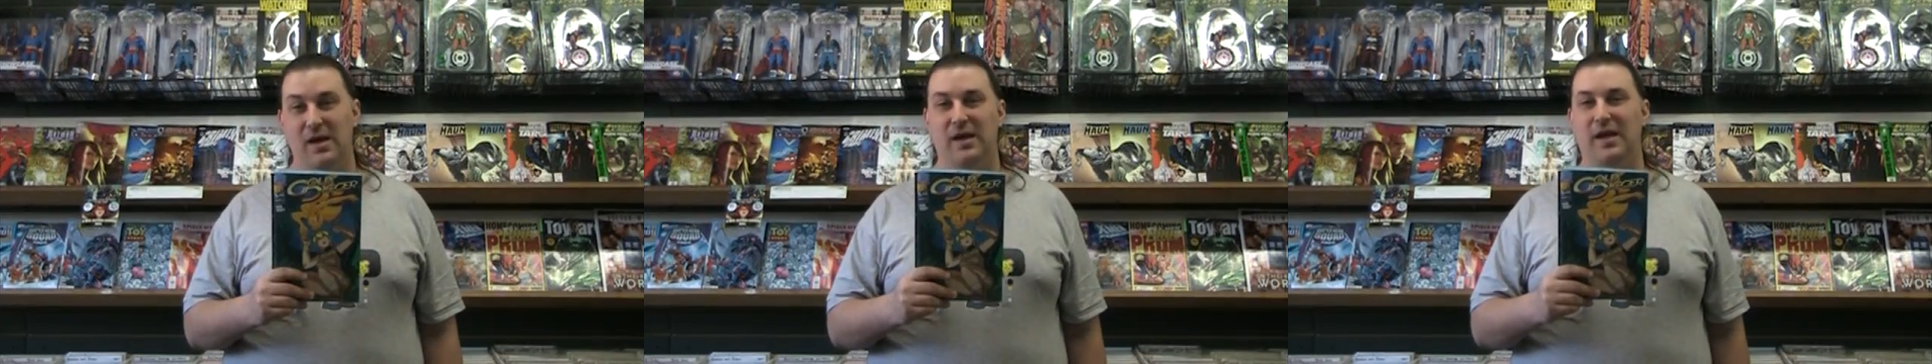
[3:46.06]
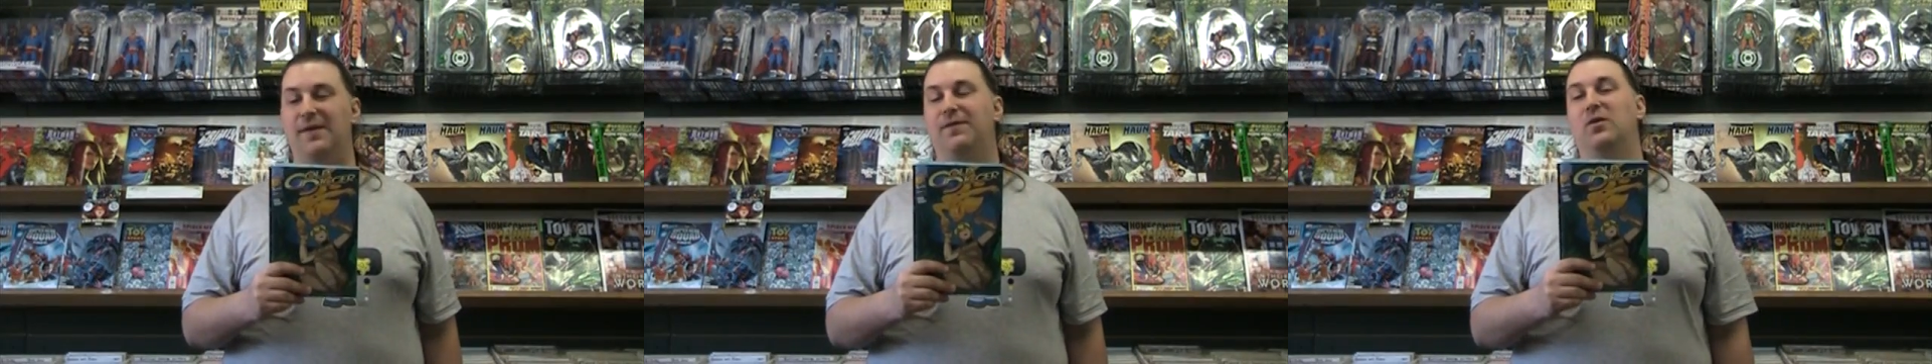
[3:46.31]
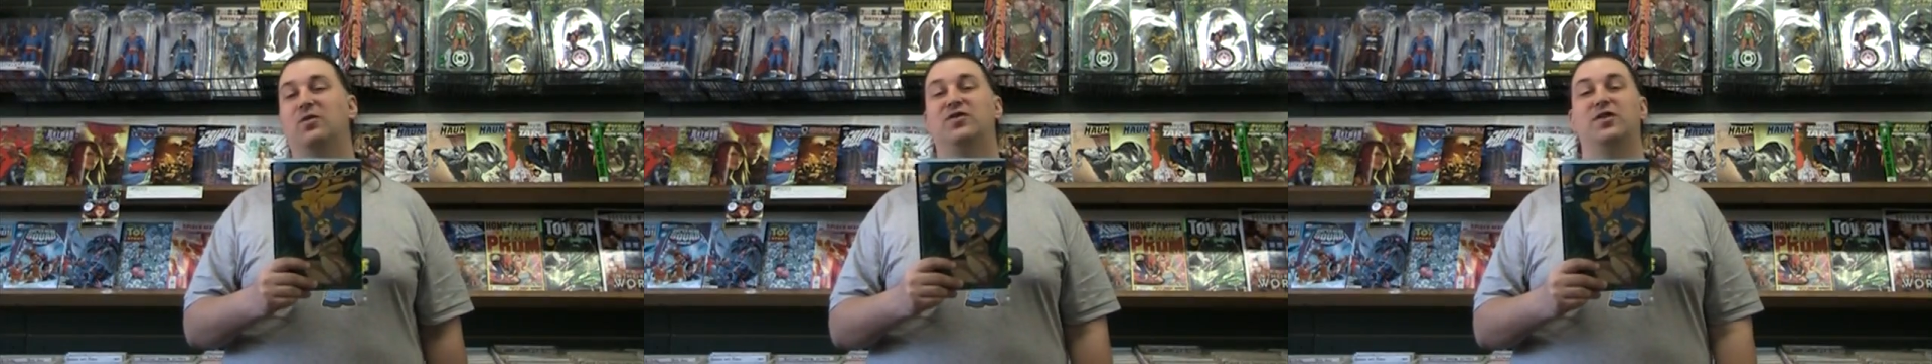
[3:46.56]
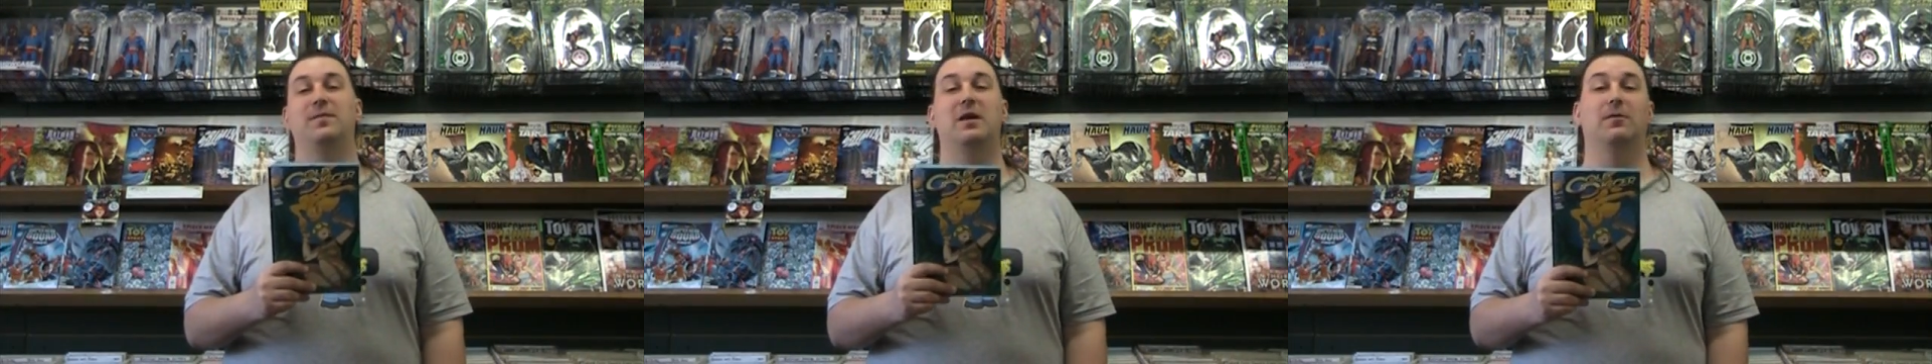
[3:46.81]
Hey folks,
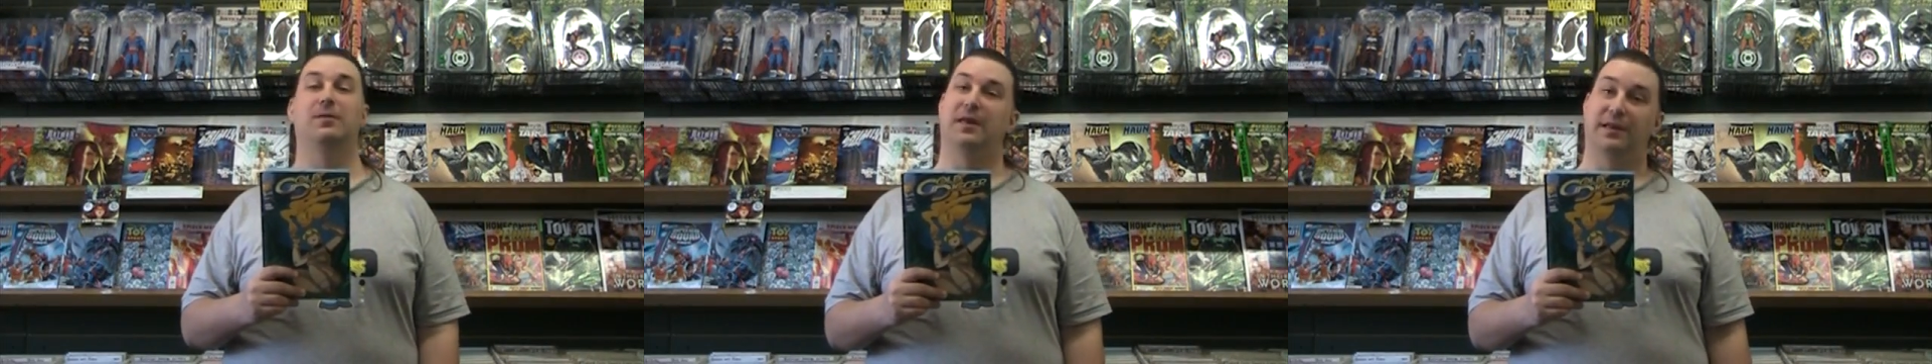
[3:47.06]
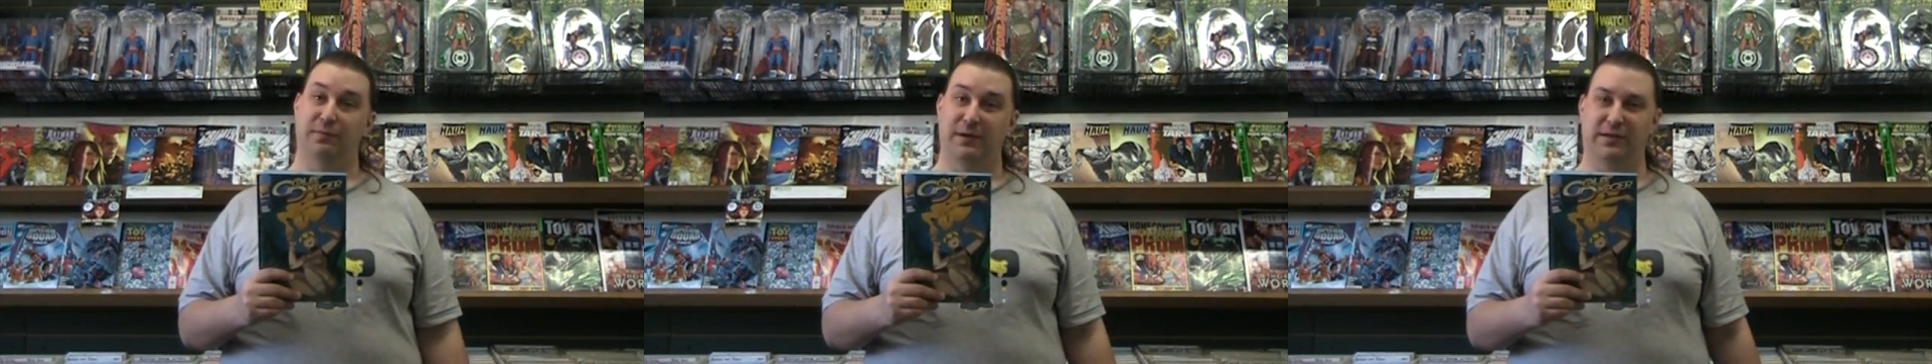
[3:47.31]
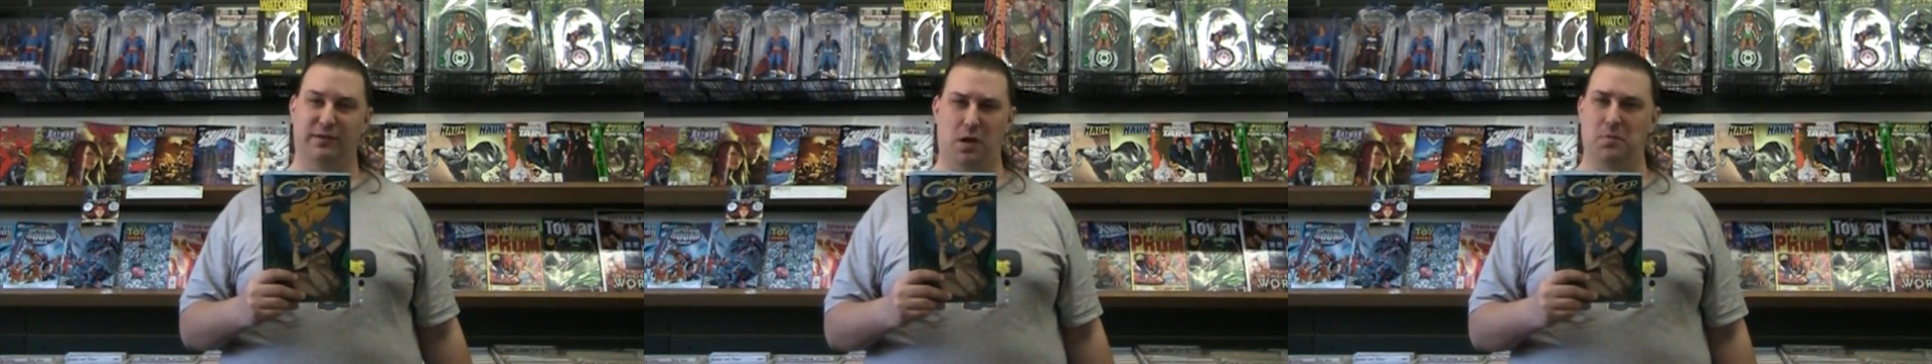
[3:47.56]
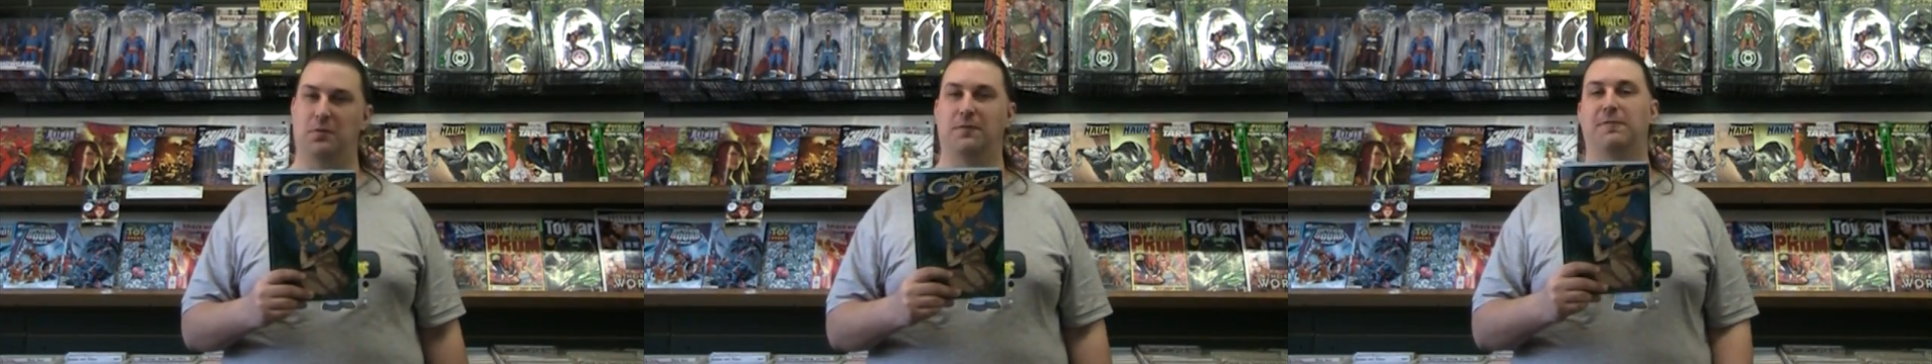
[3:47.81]
Jim here with this week's
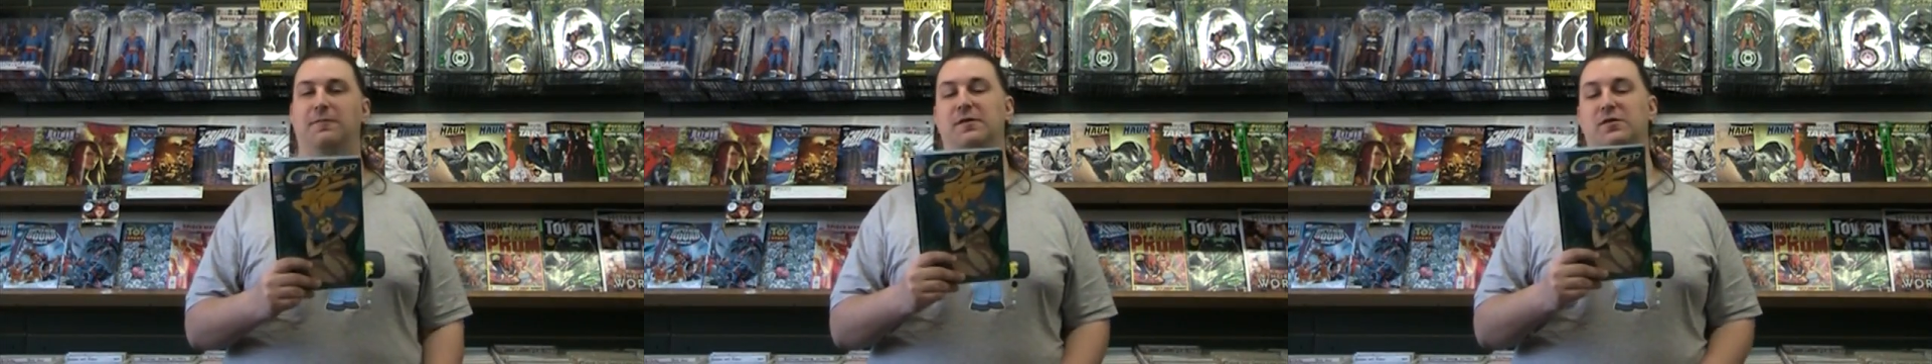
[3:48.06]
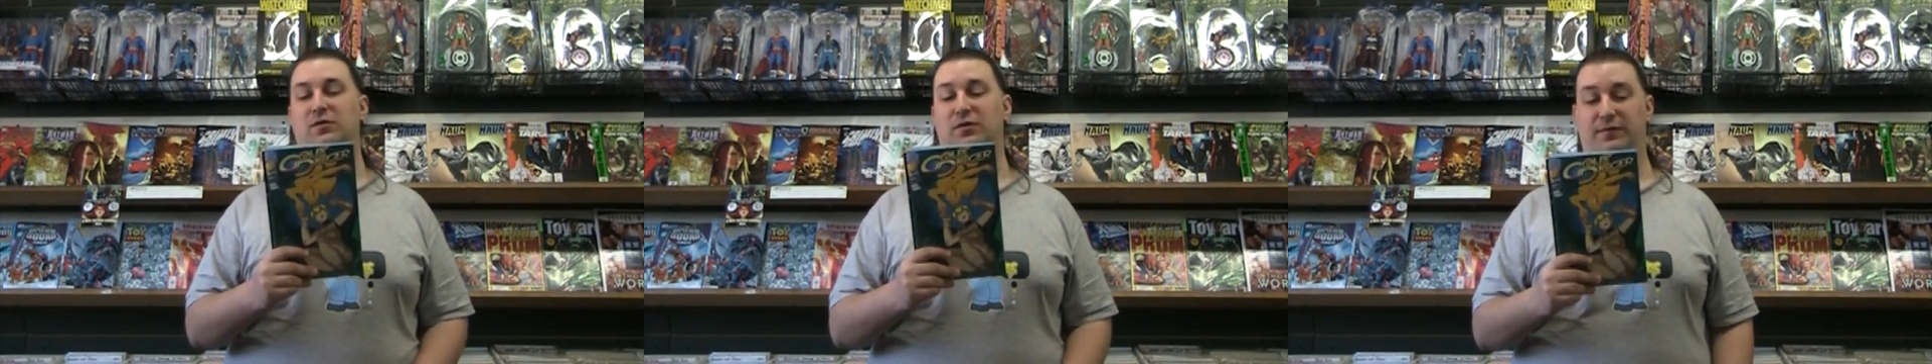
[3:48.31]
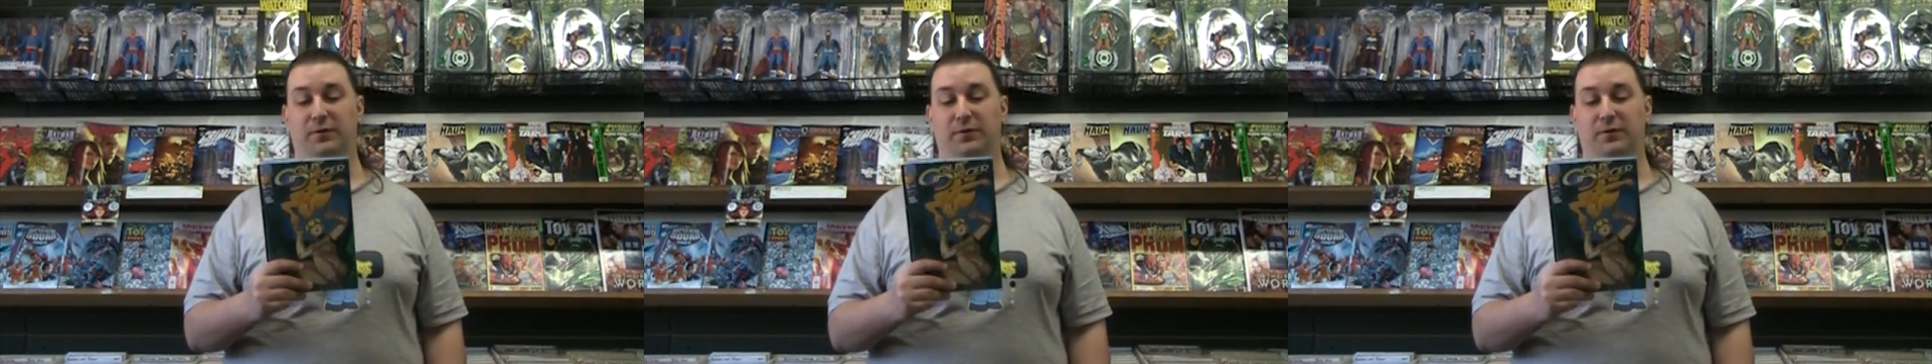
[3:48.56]
comic reviews.